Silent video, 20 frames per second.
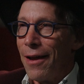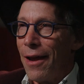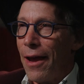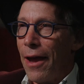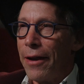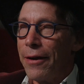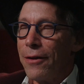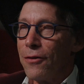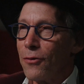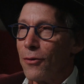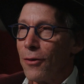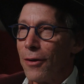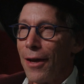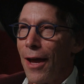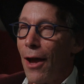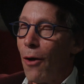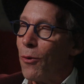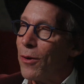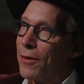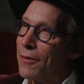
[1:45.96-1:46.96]
and it's
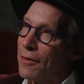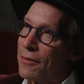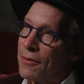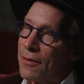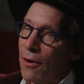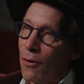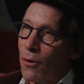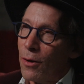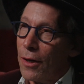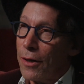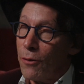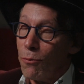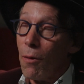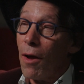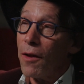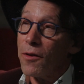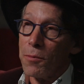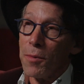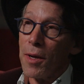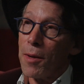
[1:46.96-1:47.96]
hysterical. He
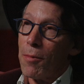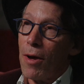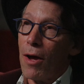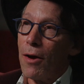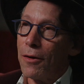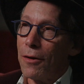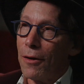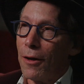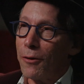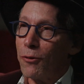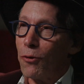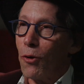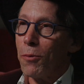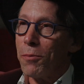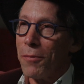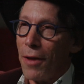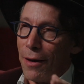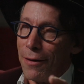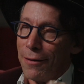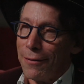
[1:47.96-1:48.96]
reminds me of my uncle. I told
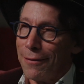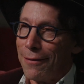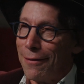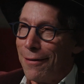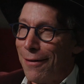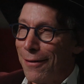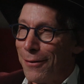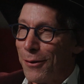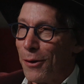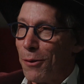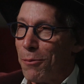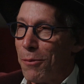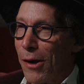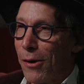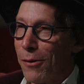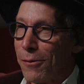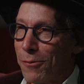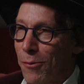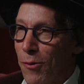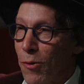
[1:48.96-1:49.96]
him that
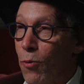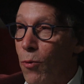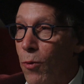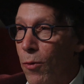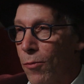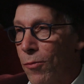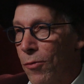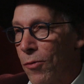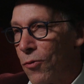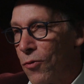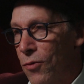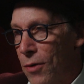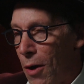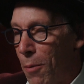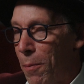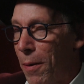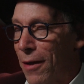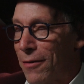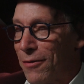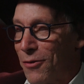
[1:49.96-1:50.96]
who's
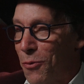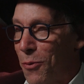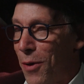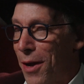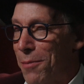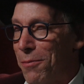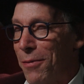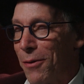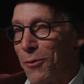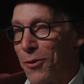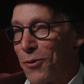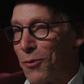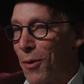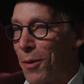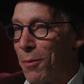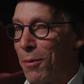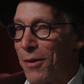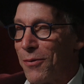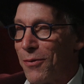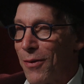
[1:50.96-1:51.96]
now passed away, but was
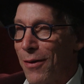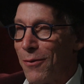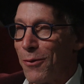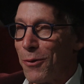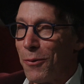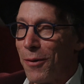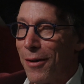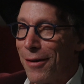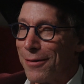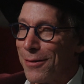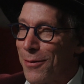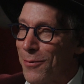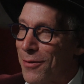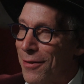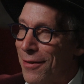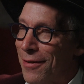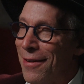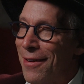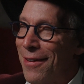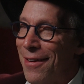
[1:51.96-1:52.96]
one of my favorite relatives,
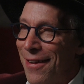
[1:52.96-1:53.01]
and